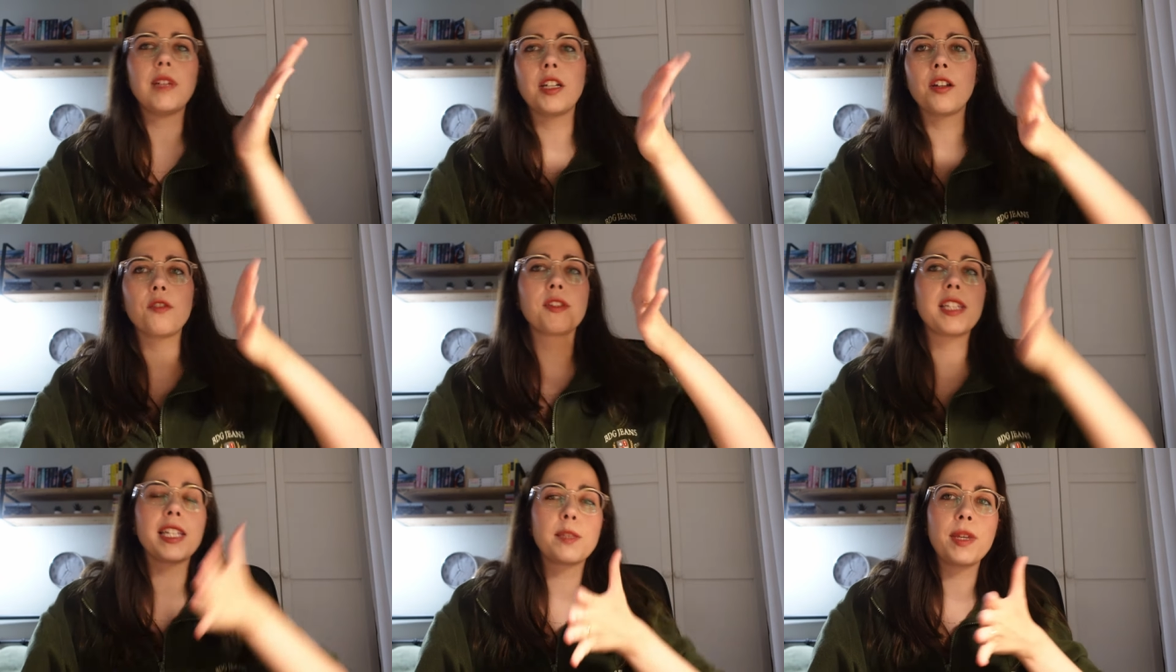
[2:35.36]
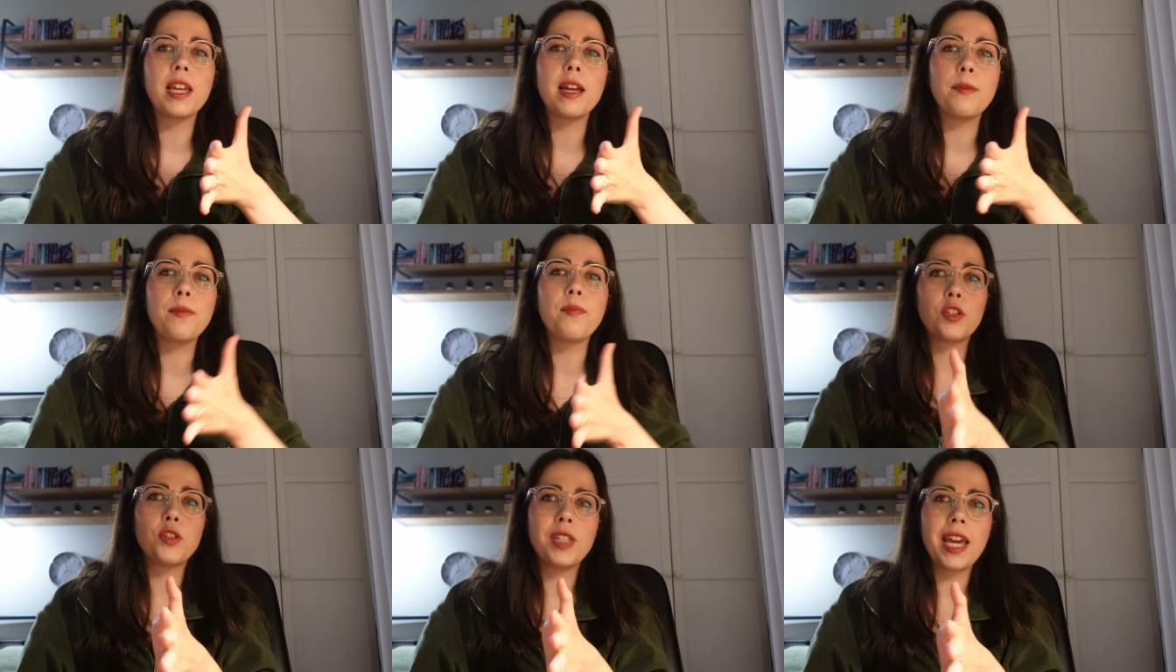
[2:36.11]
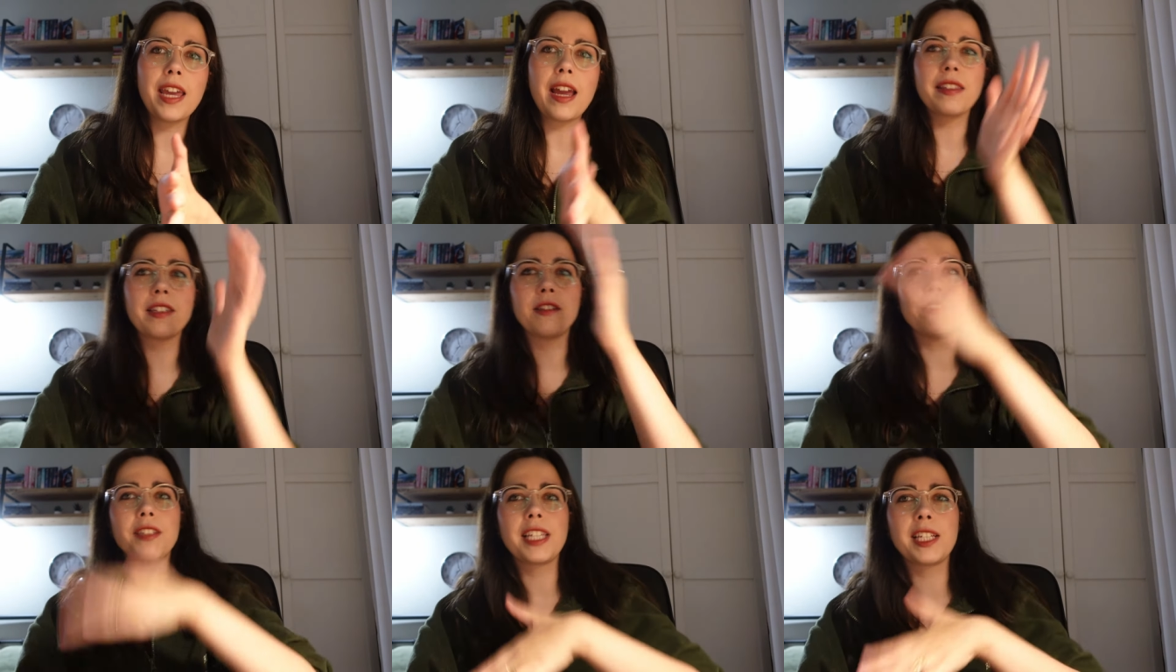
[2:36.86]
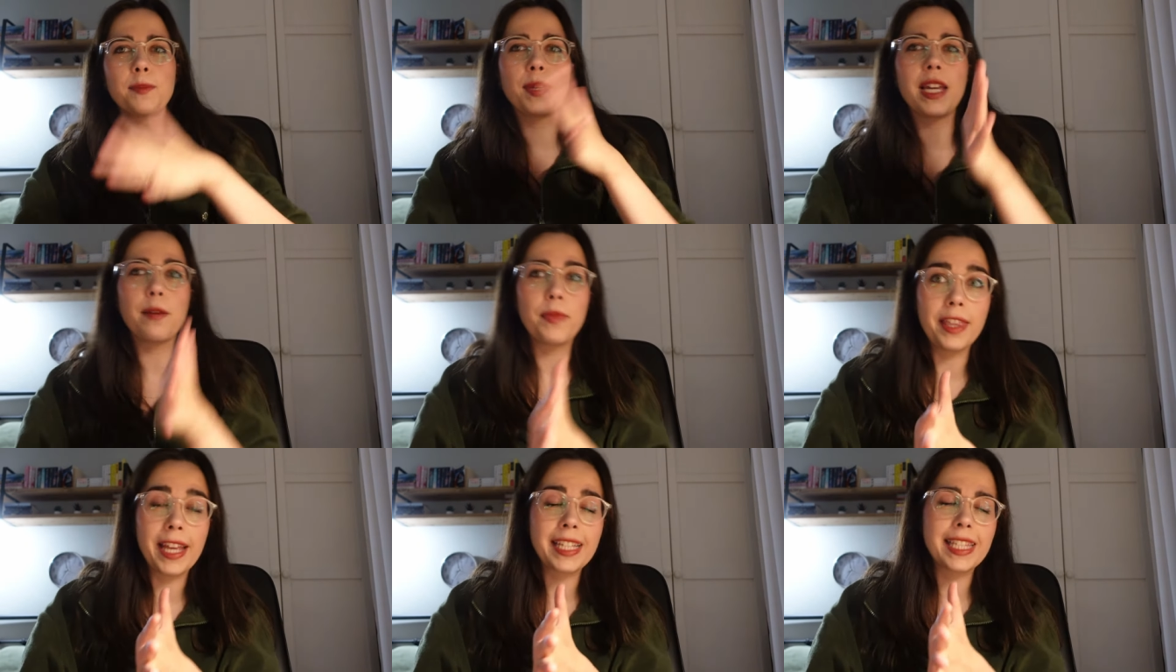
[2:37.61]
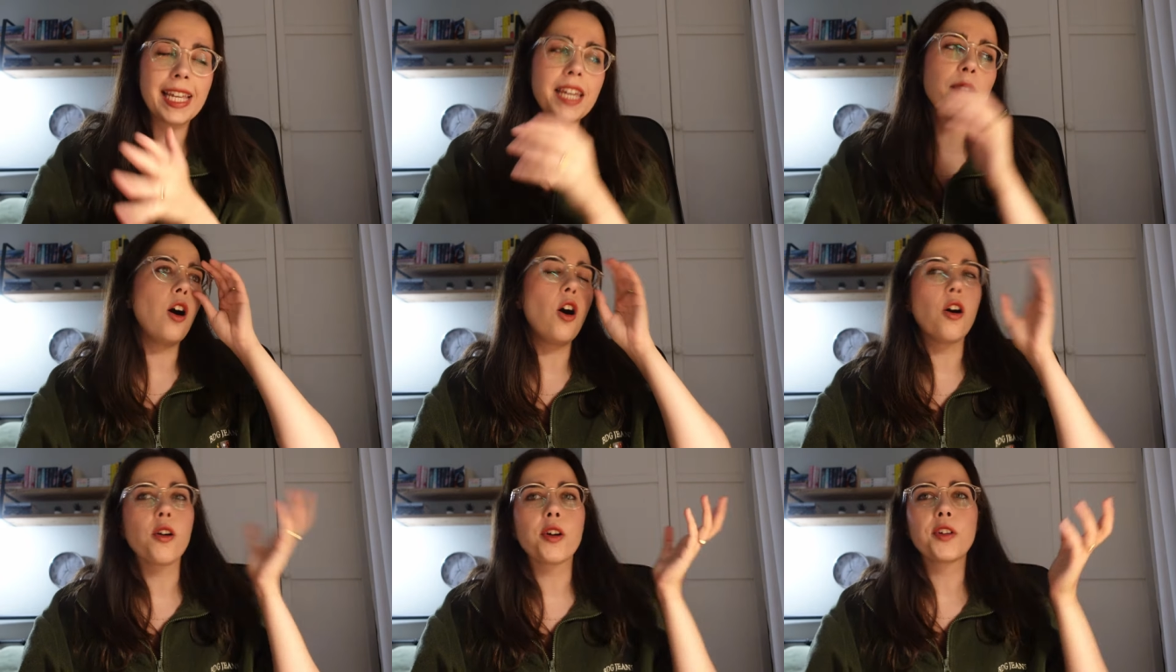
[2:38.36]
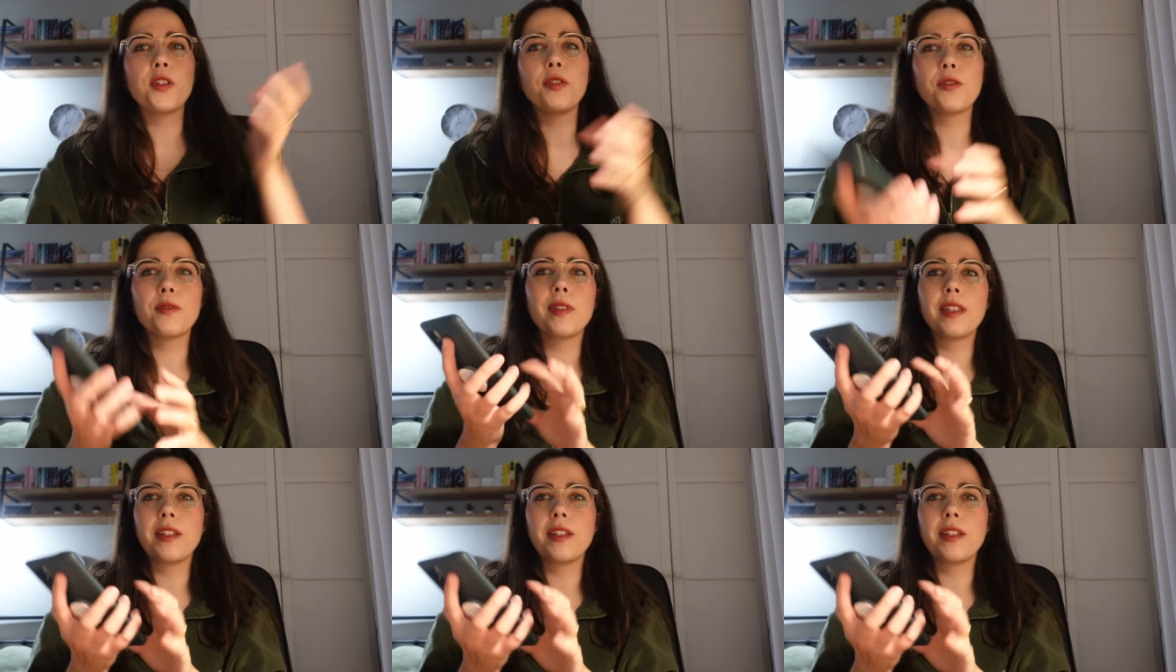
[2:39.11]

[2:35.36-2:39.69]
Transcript: I don't know, 6 p.m. today until 6 p.m. the next day, or you